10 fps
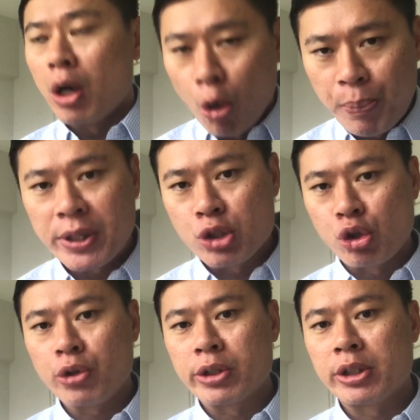Open a
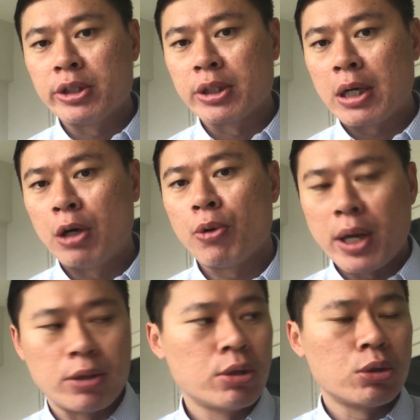joint alternate account
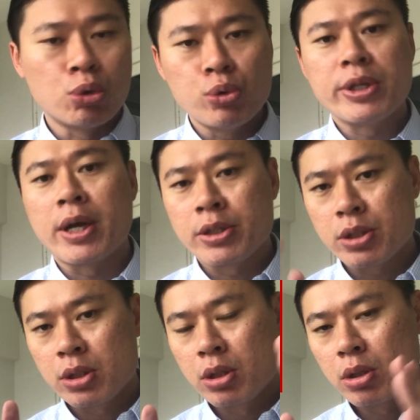and do it
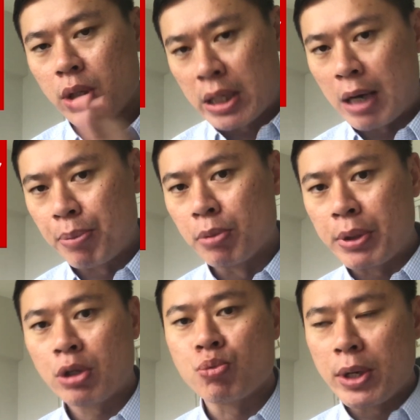as a couple,
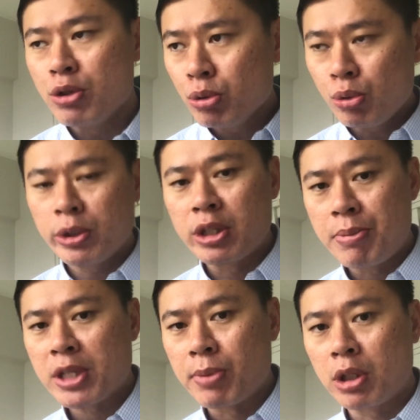because when you do the
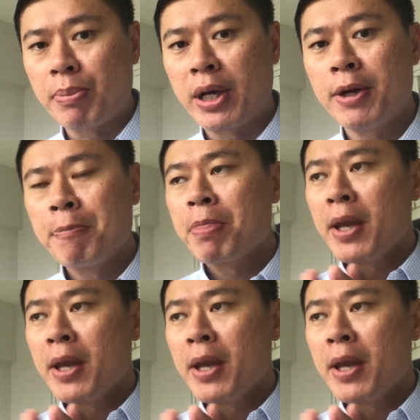DBS Multiplier,